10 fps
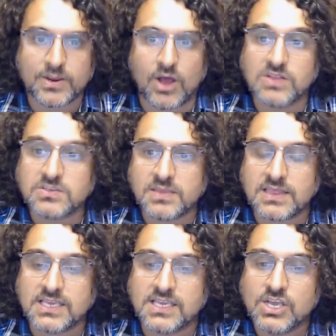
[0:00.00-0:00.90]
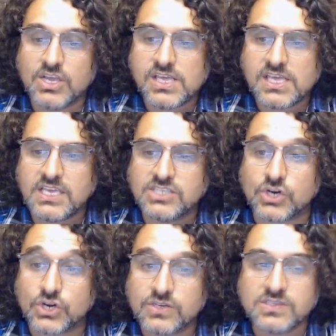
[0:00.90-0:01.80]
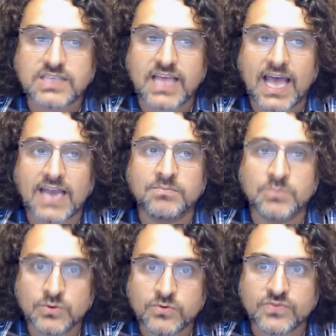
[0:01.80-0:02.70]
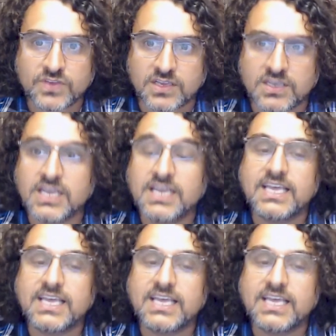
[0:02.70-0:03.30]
but ultimately he turns that movie